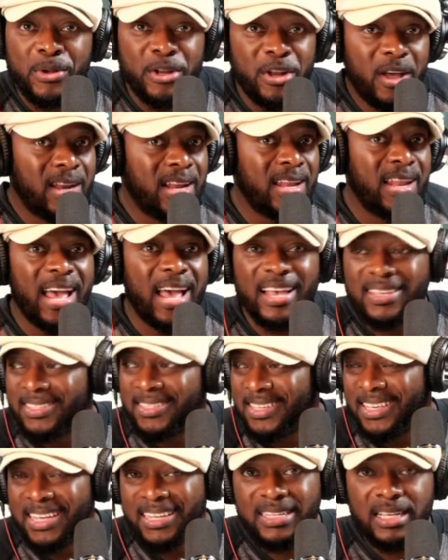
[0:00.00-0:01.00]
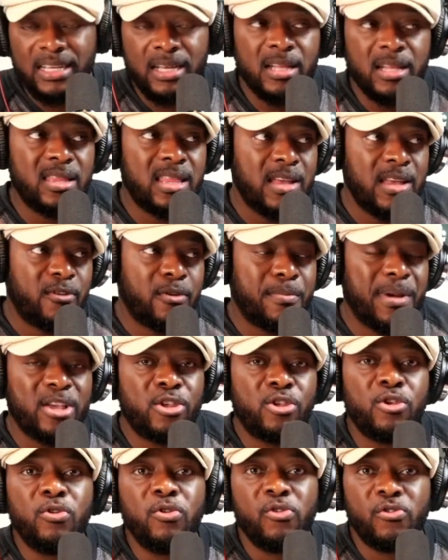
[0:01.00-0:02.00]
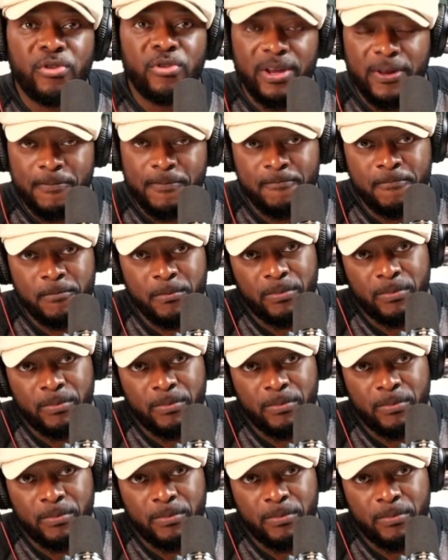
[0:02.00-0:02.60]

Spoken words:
But nonetheless, it's a good thing for my children.